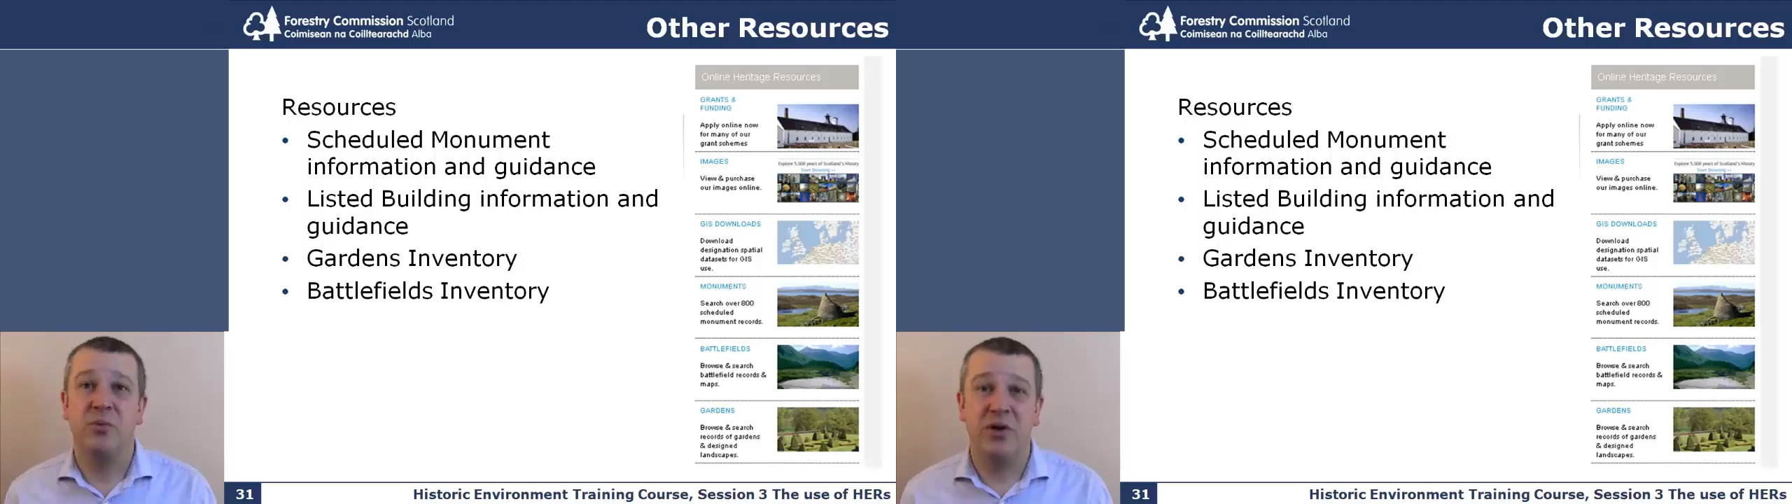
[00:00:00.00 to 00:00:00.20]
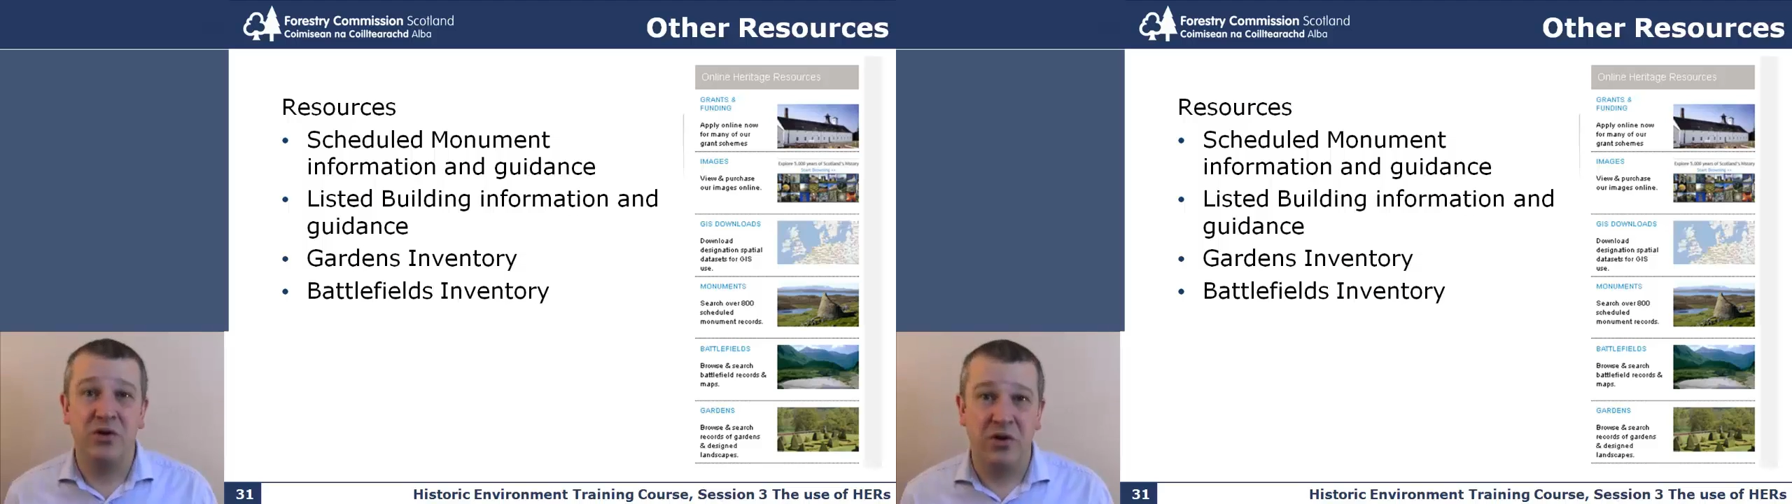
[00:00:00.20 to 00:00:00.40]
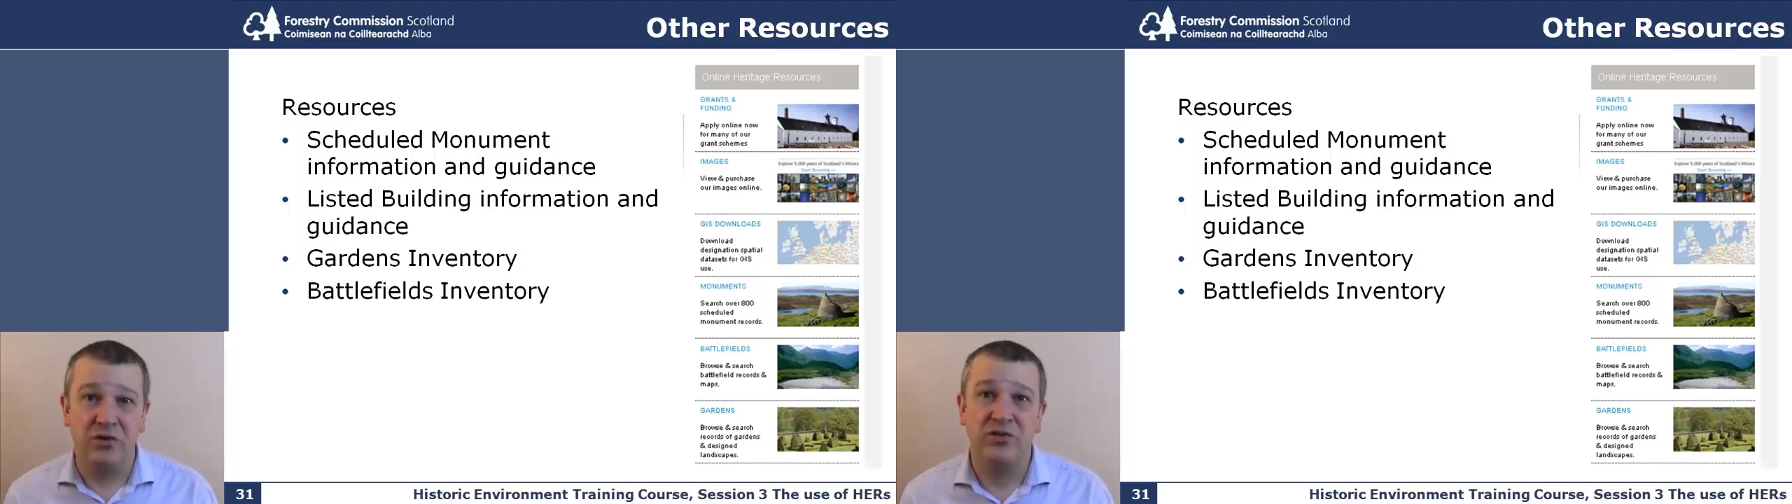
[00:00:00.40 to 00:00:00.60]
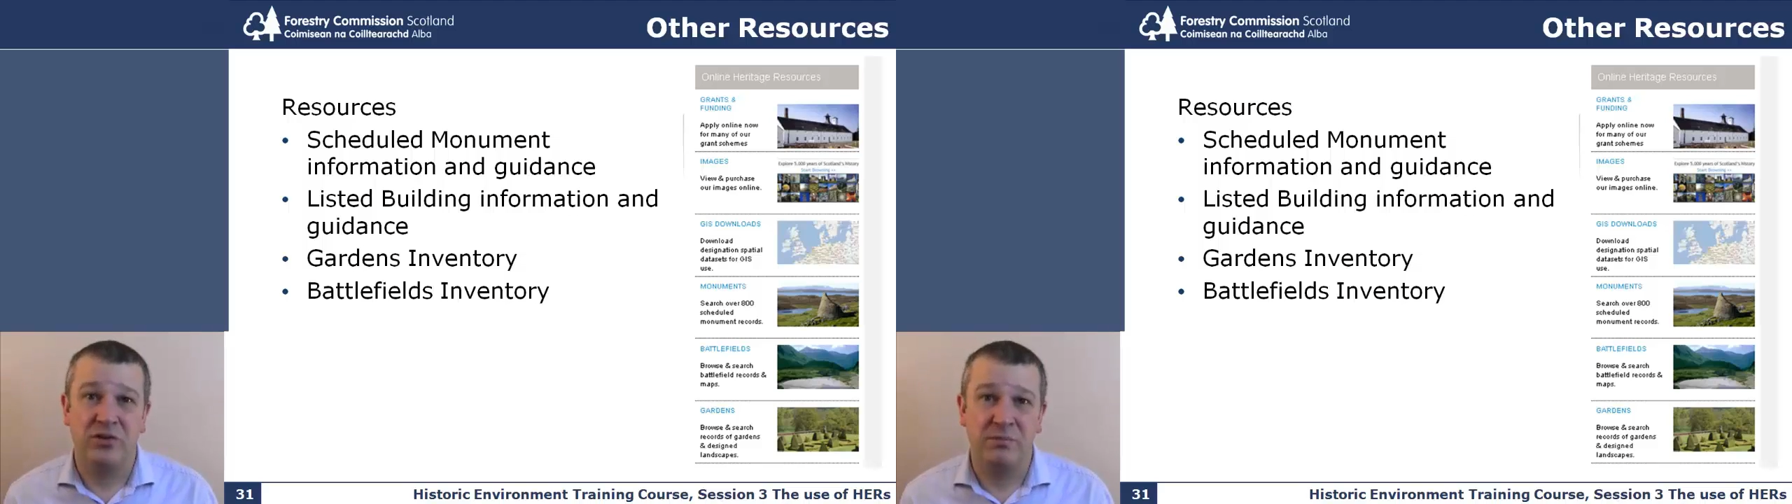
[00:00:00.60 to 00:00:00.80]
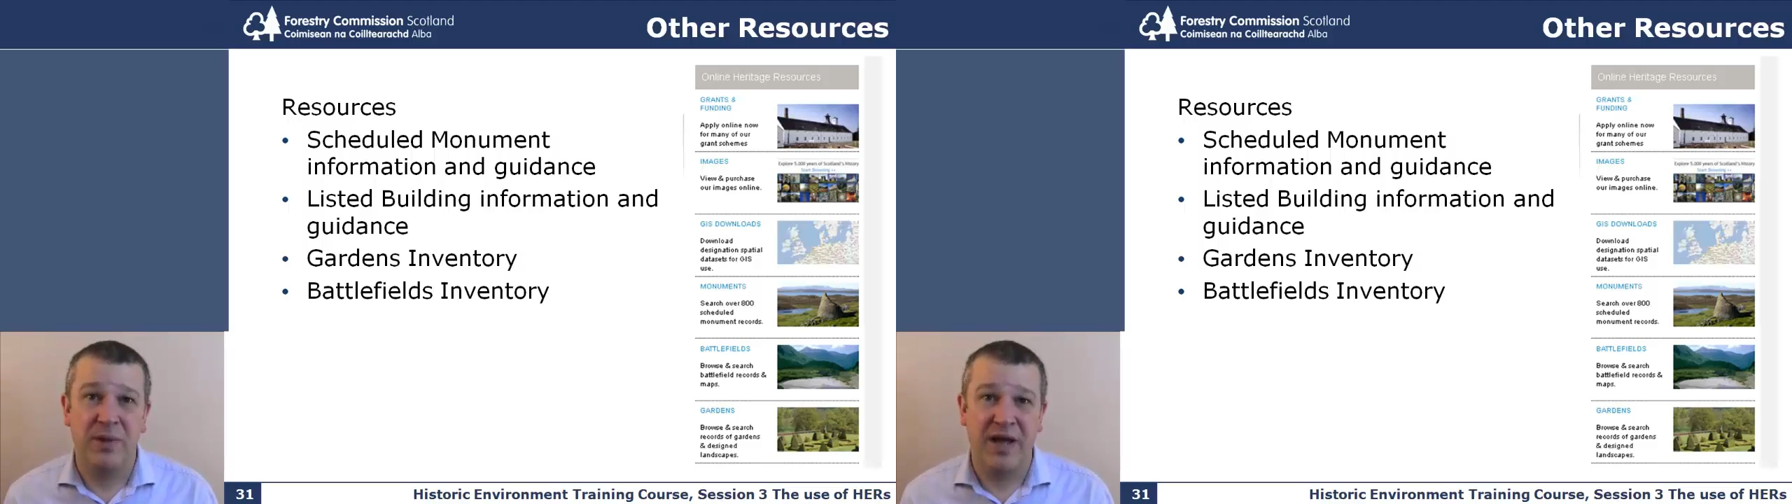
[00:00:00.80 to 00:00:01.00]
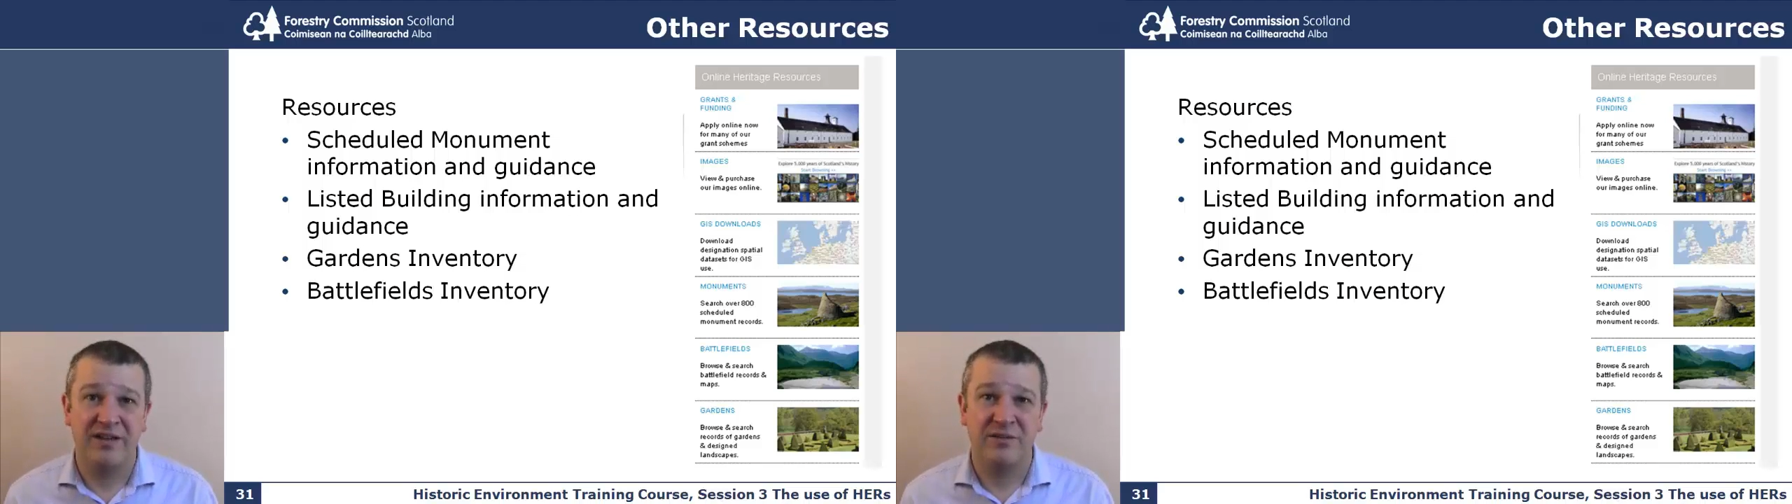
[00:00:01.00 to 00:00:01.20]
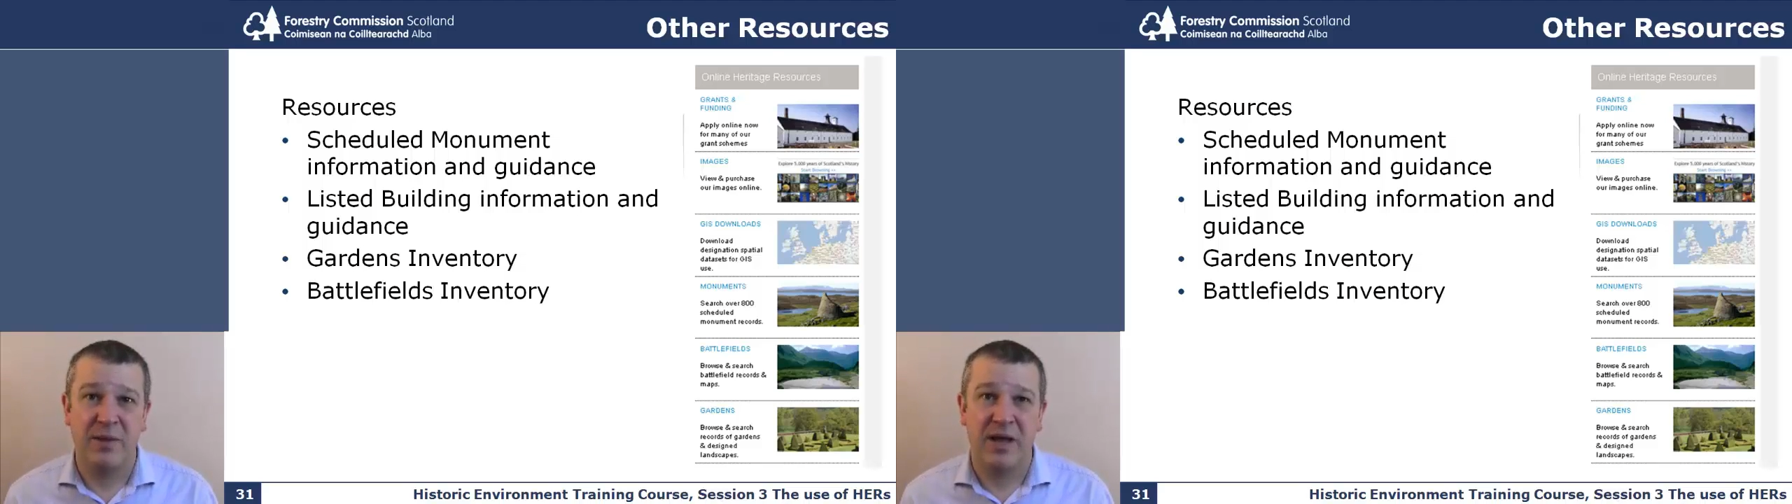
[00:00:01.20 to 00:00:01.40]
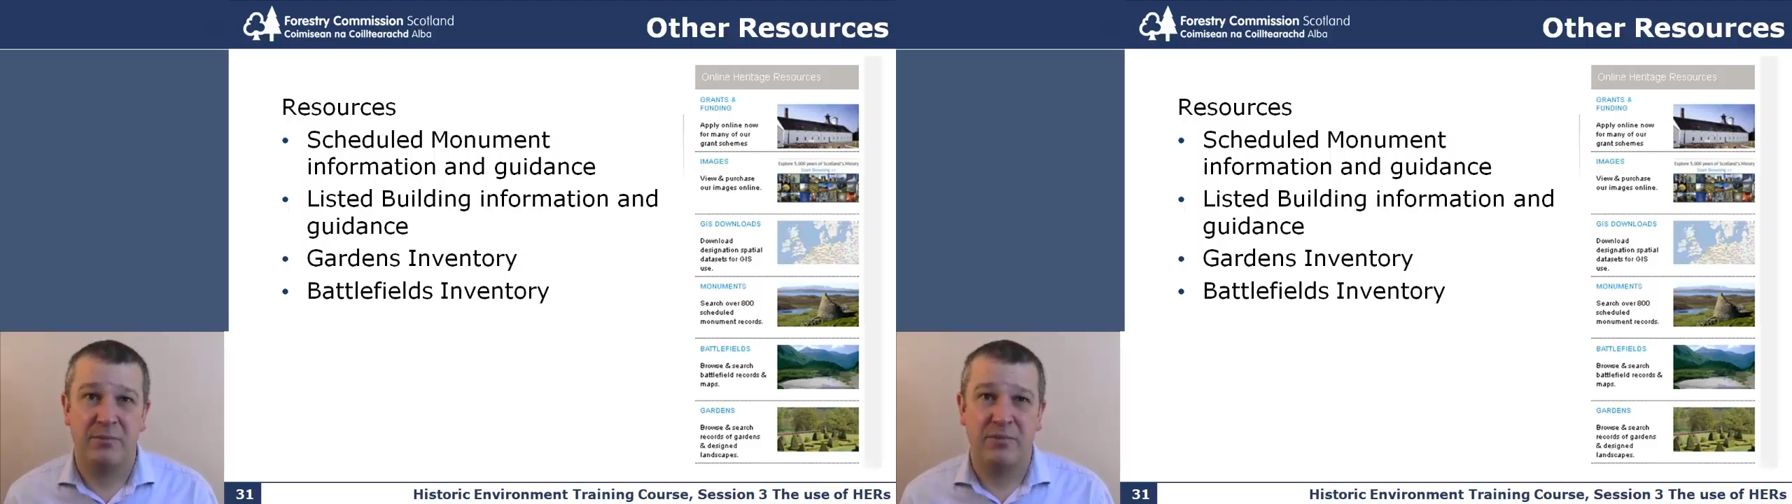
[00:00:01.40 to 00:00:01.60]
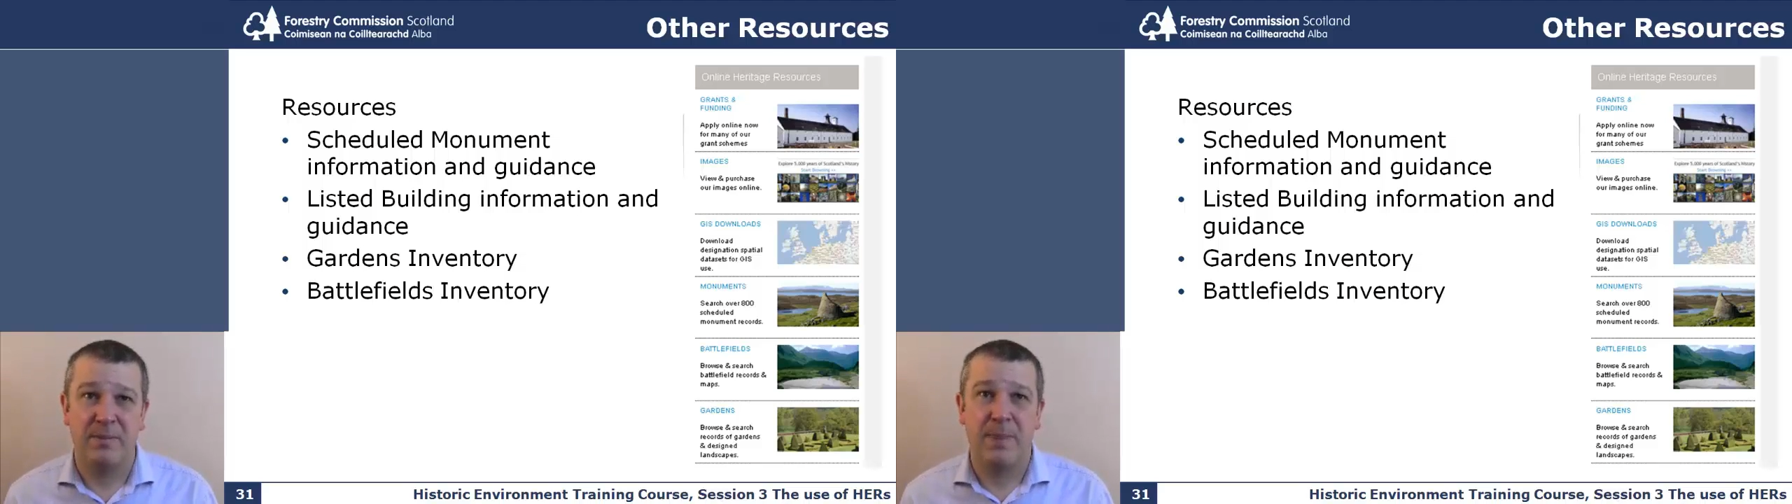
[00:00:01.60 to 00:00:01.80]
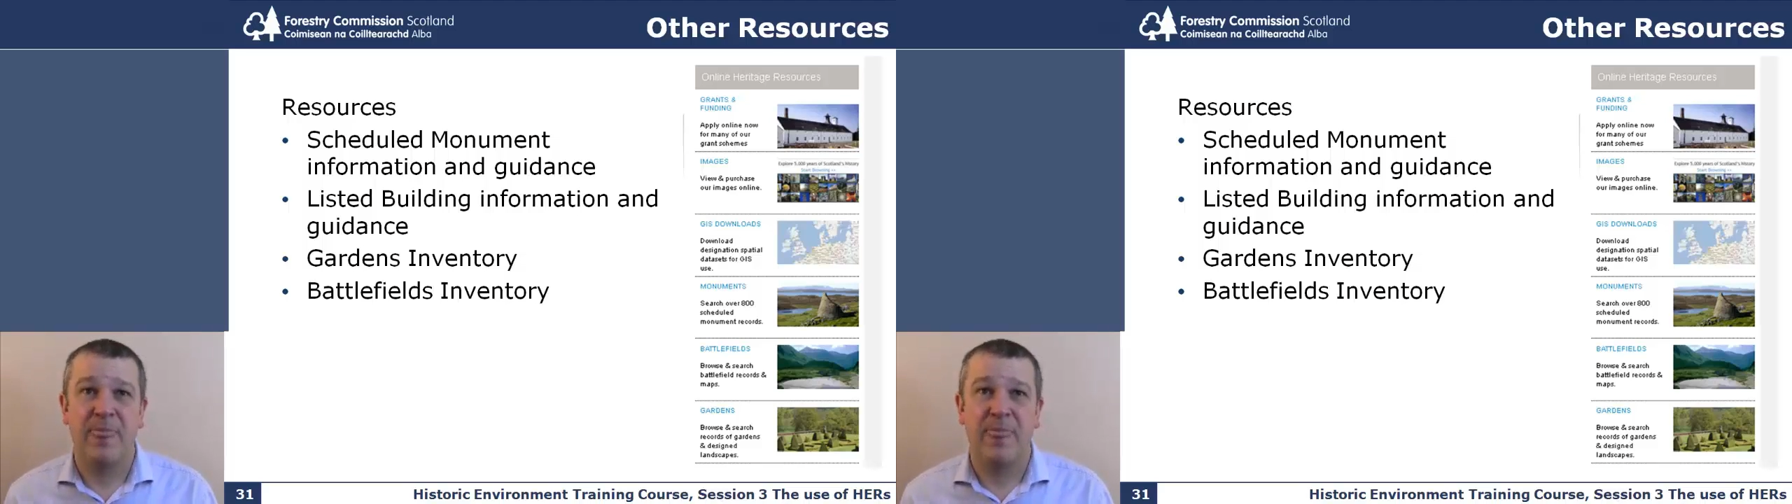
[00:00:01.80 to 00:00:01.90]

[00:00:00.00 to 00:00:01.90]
were not on past map.